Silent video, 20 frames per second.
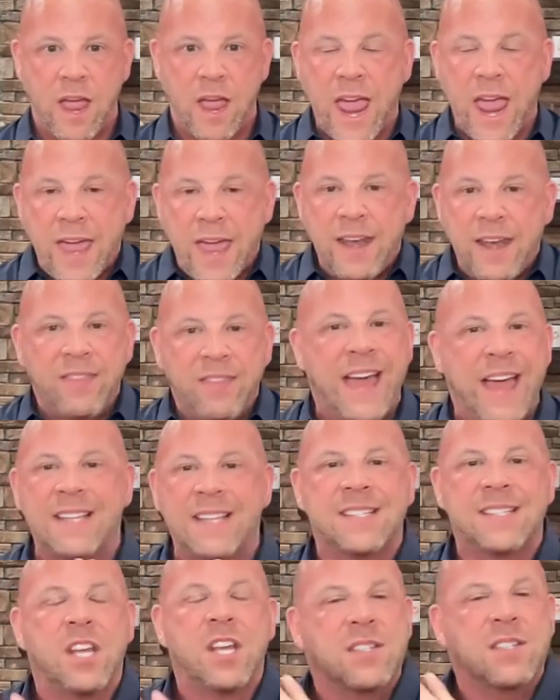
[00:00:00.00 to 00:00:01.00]
And
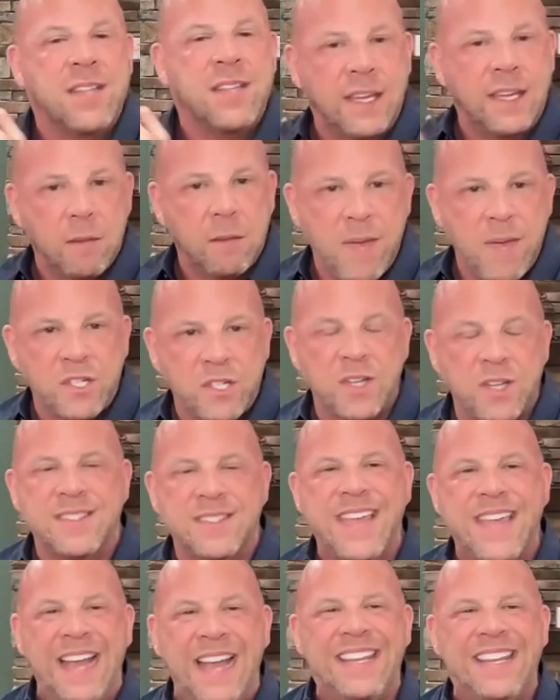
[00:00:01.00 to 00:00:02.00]
that's just in
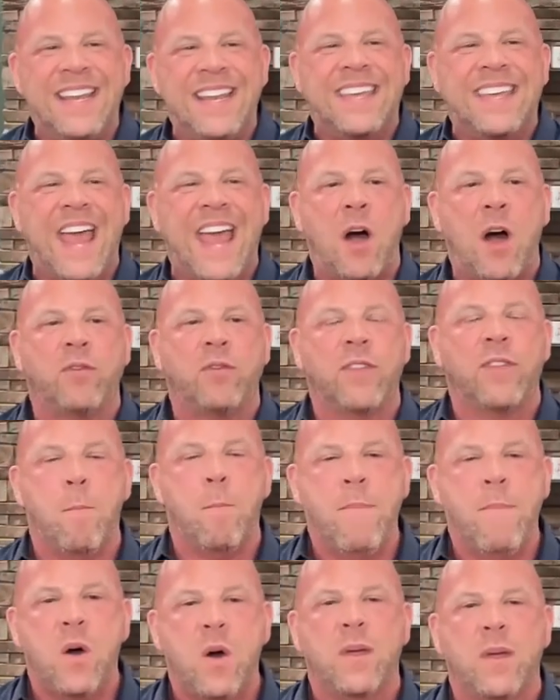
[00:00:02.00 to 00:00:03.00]
commissions. That didn't count the
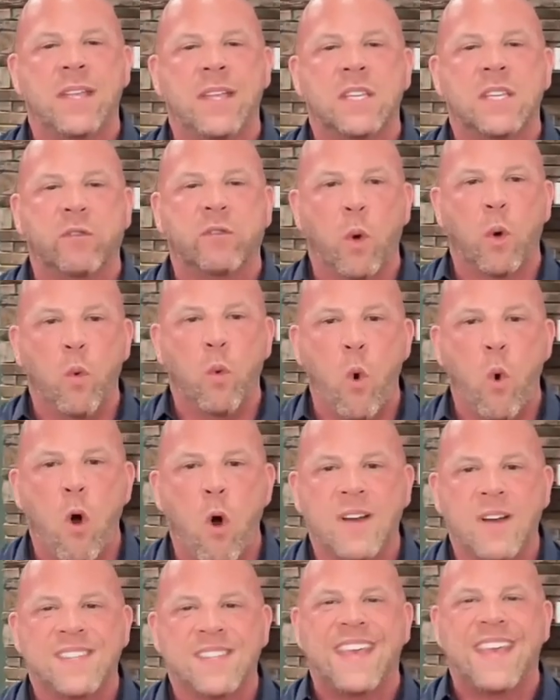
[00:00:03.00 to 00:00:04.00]
millions of
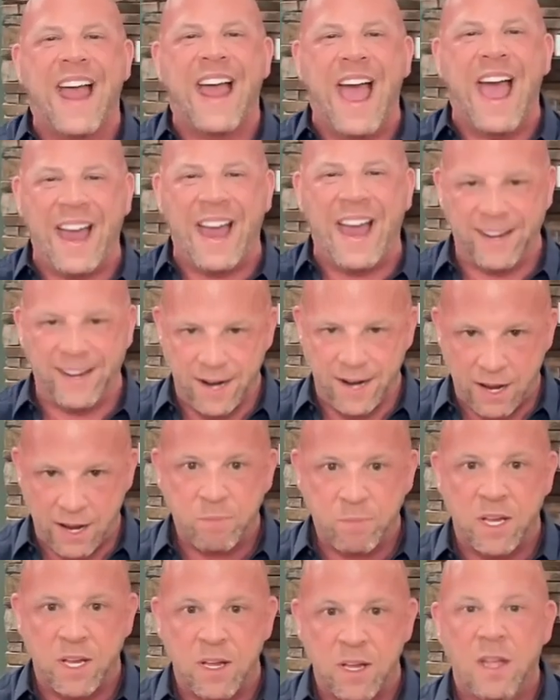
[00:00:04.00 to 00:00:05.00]
rewards that added
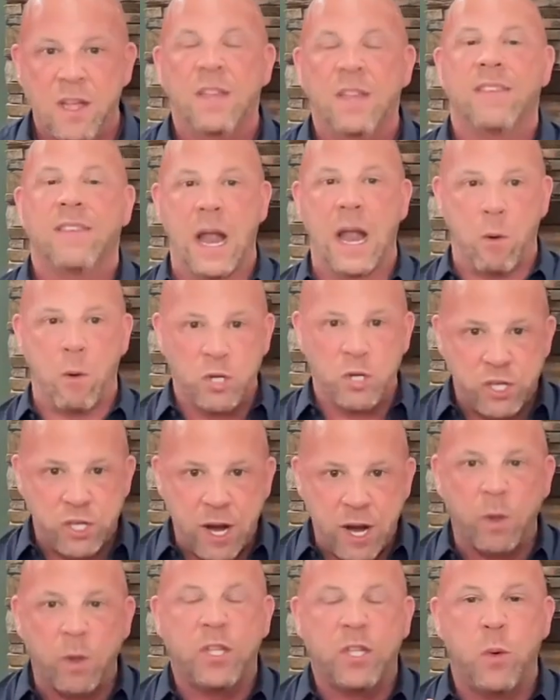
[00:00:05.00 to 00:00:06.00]
up that I will
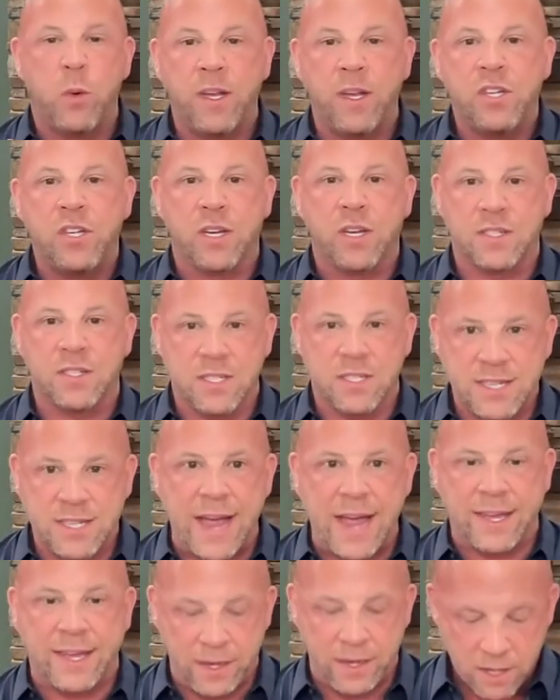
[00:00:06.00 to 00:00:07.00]
share with you in just a
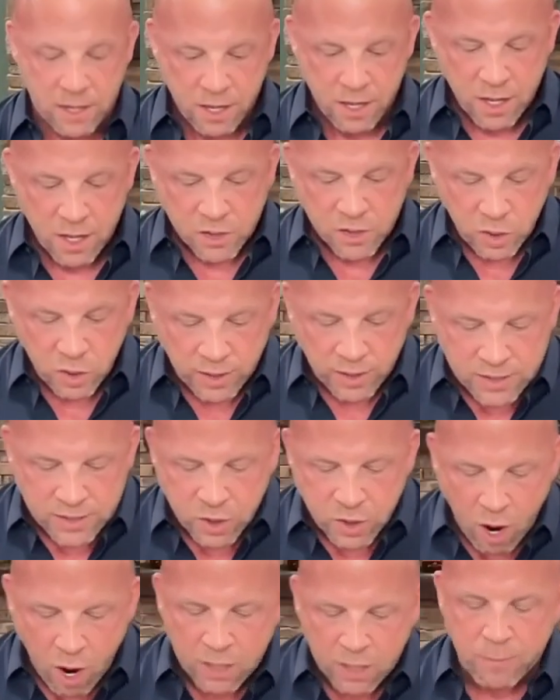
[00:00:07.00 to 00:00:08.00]
second. So let's
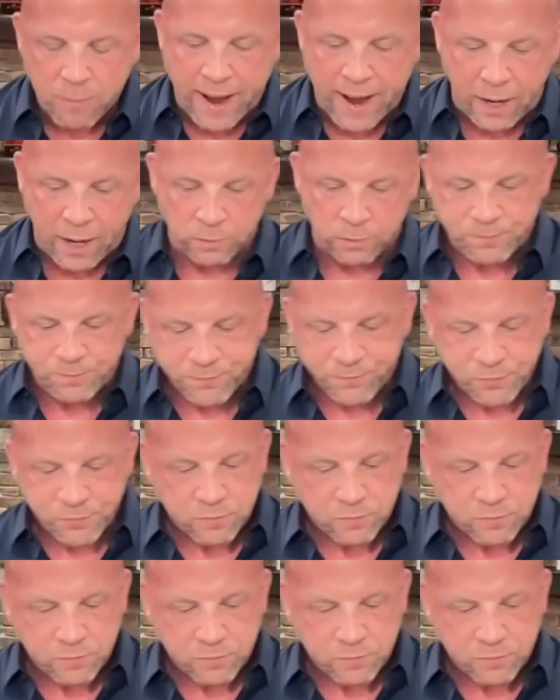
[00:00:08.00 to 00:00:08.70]
talk about